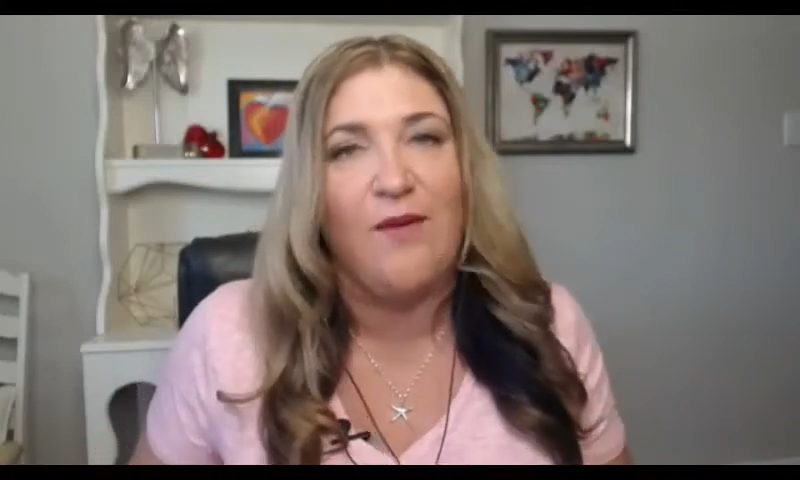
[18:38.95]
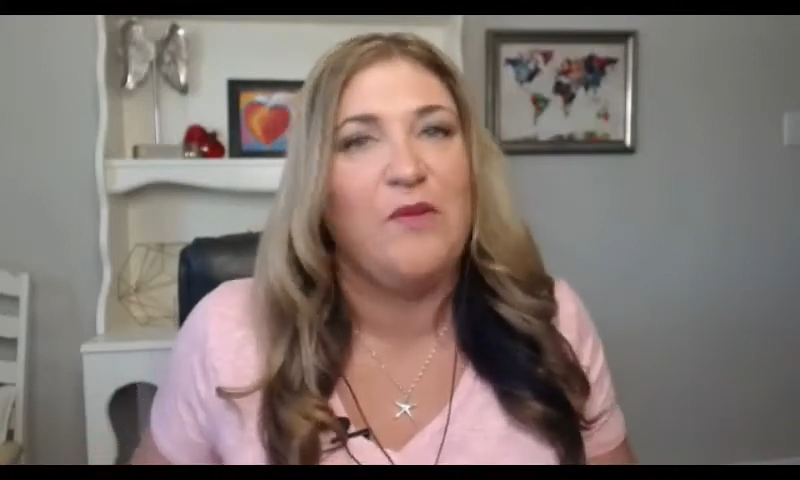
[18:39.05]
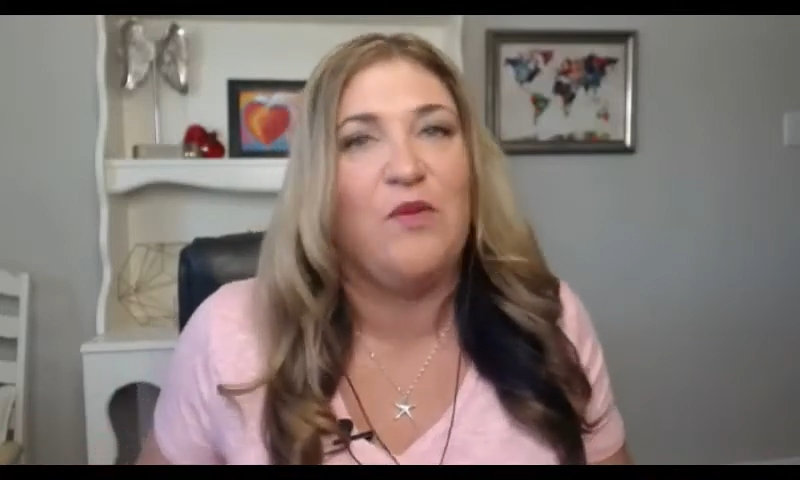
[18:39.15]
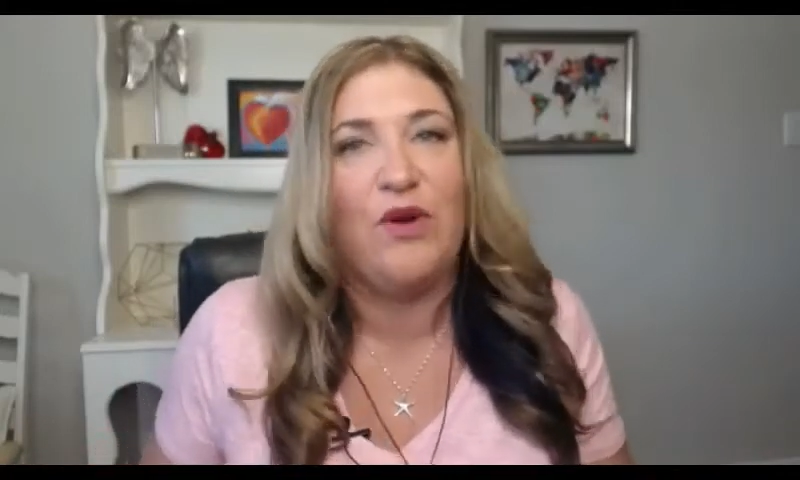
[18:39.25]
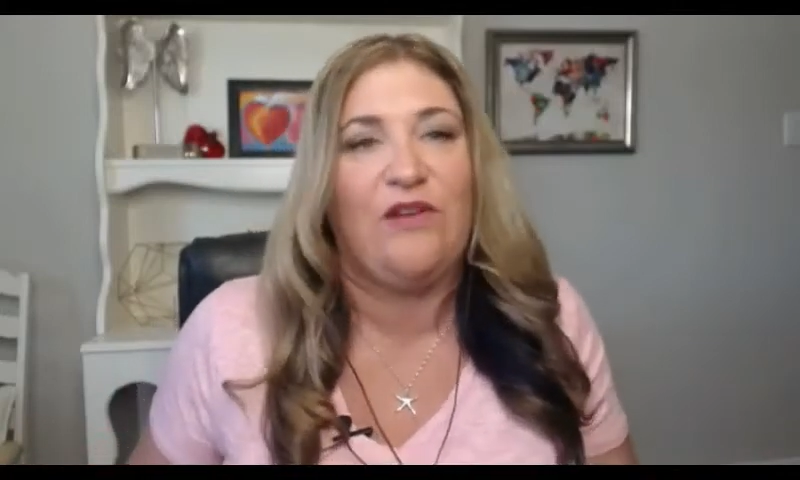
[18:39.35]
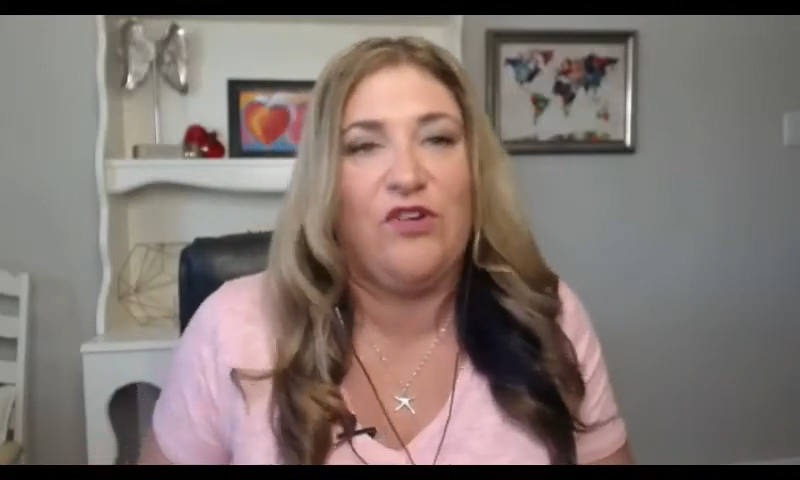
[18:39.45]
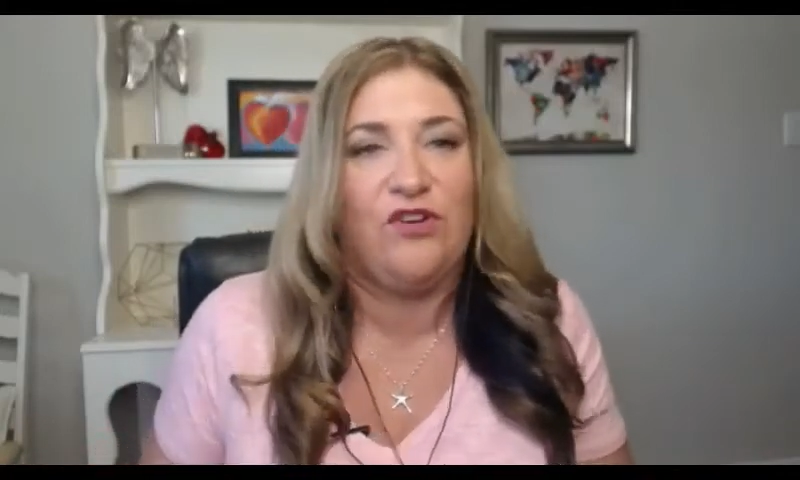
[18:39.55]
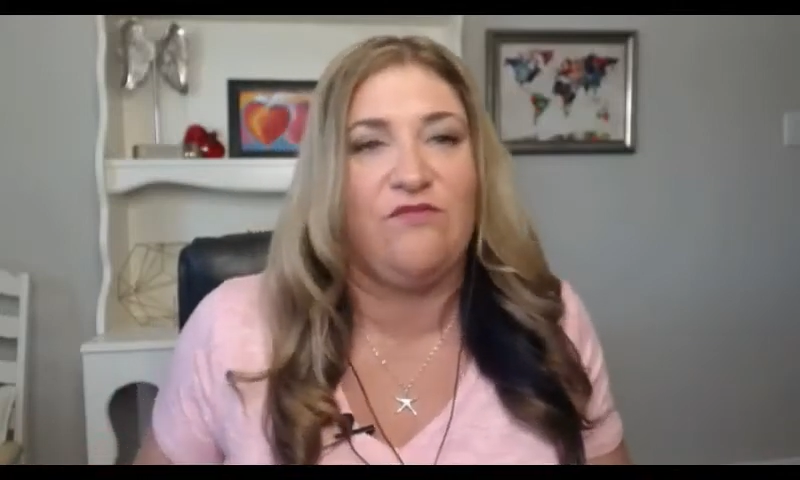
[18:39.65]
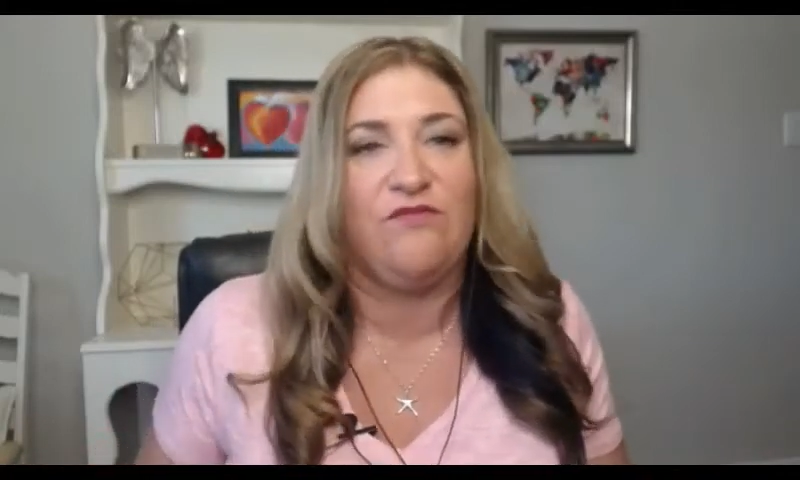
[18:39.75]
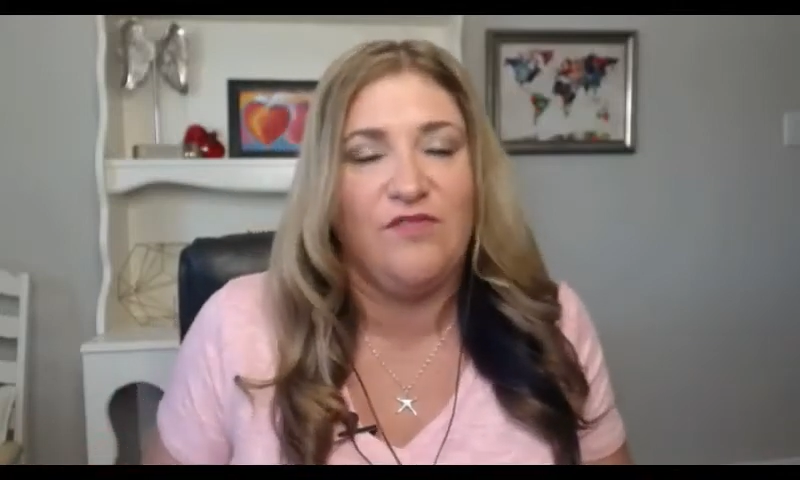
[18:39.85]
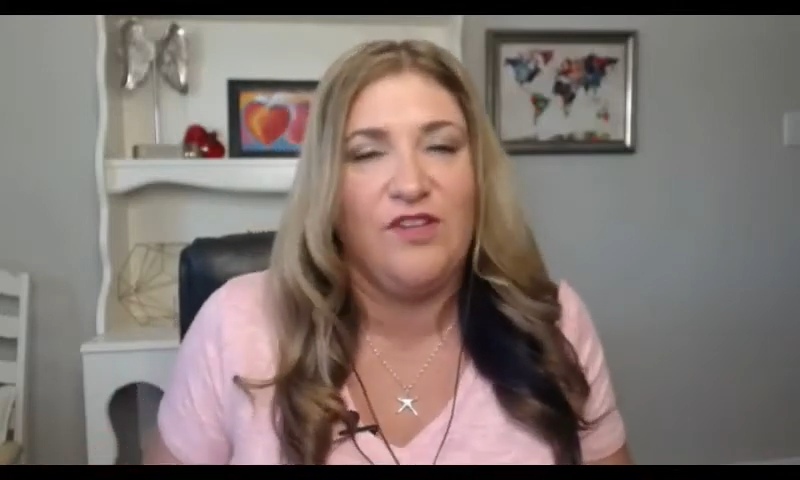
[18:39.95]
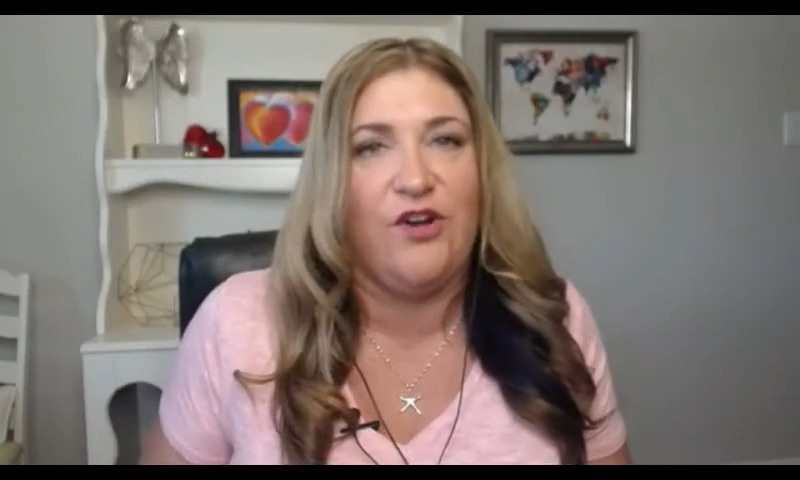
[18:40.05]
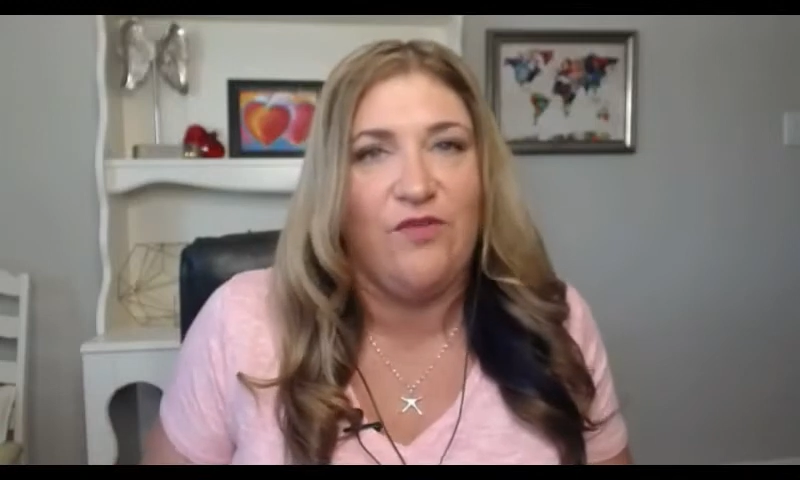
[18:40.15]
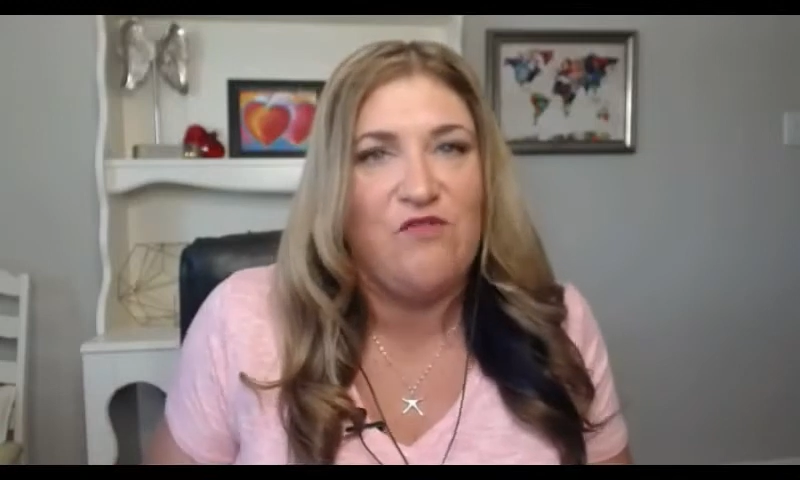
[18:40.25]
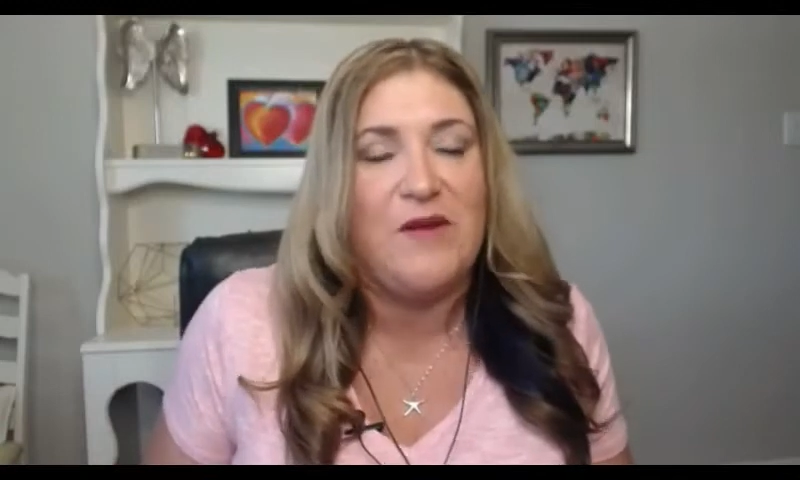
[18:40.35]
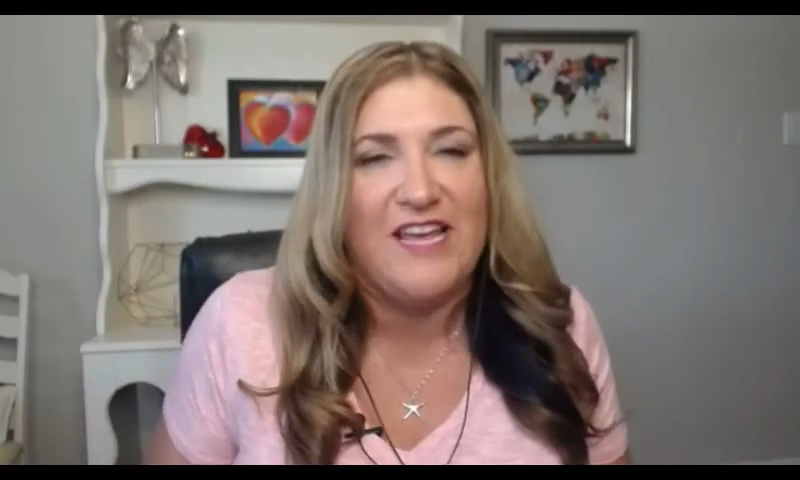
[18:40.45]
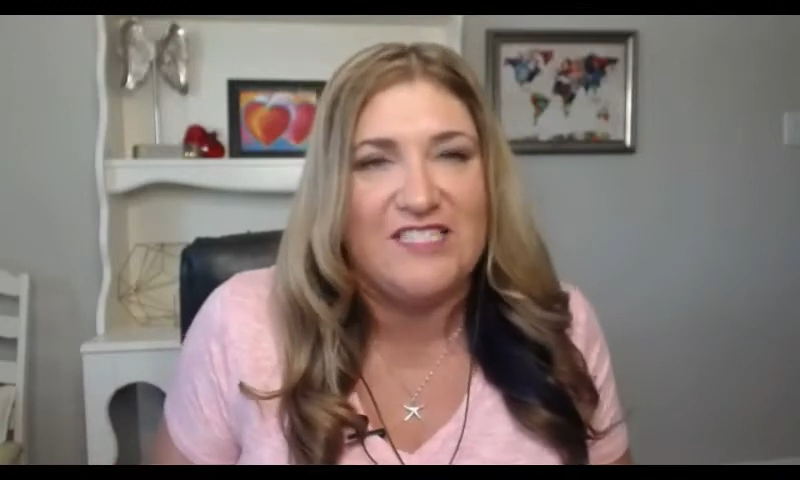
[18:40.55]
I mean, whatever, everybody